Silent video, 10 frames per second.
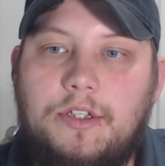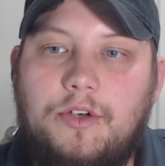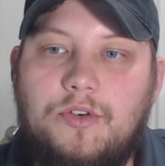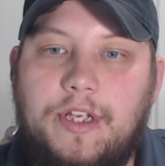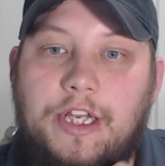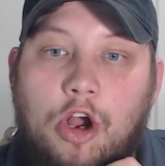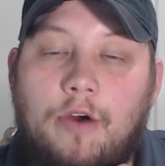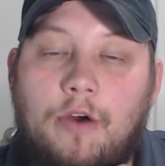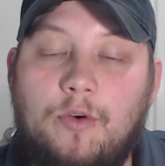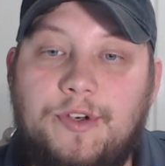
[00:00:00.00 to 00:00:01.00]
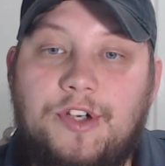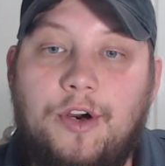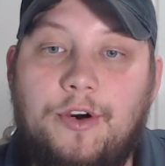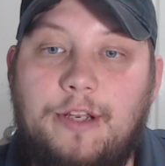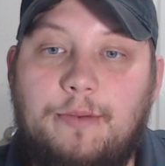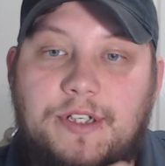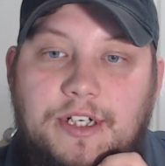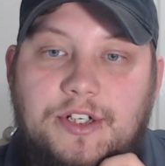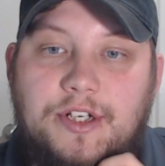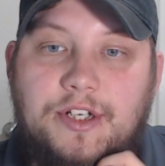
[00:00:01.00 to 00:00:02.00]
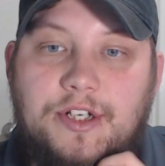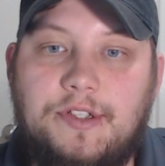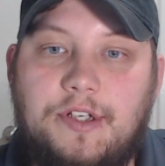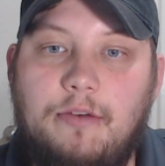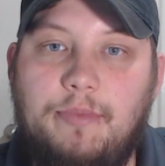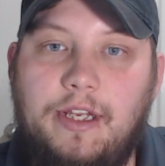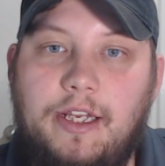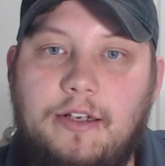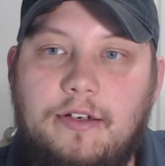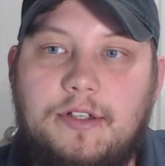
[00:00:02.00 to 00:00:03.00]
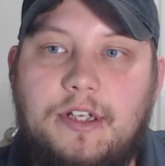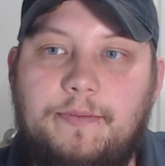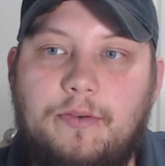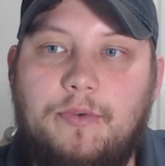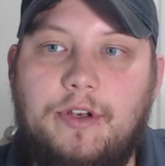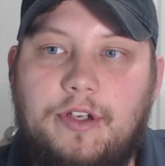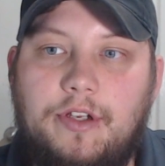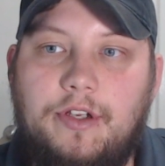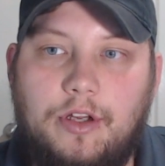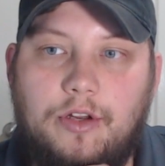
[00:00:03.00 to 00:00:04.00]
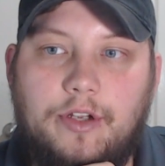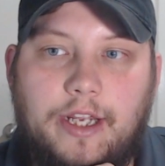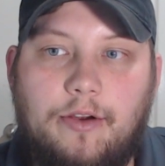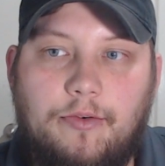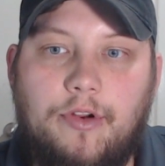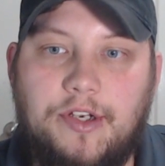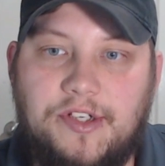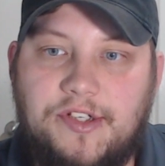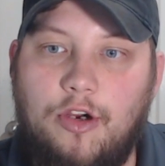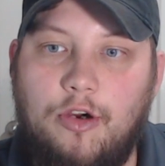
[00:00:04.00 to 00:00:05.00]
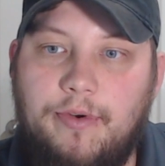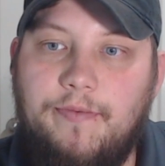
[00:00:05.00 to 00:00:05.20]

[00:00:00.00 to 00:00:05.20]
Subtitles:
Usually an over-retarded position, though, is going to be something you want to look at on a scope.